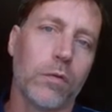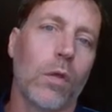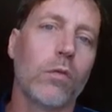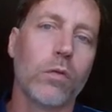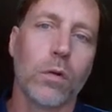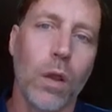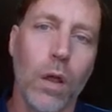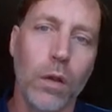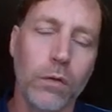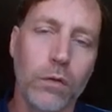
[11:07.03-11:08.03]
So those are
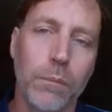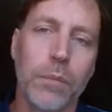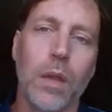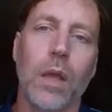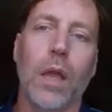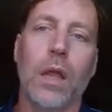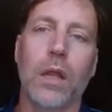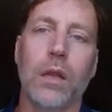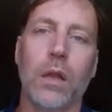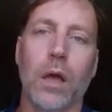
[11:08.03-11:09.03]
laws,
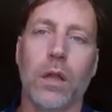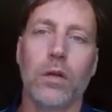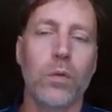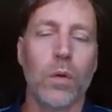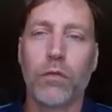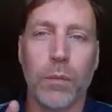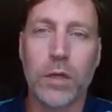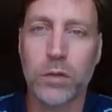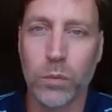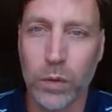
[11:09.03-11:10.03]
and new
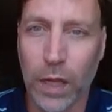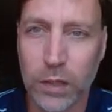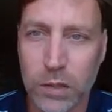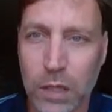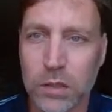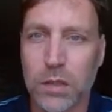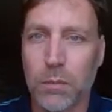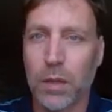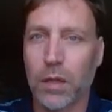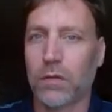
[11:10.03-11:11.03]
information will not change
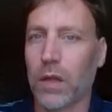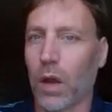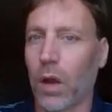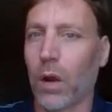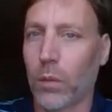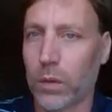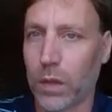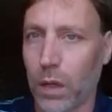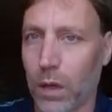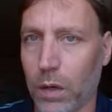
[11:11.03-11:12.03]
them because they are what they are.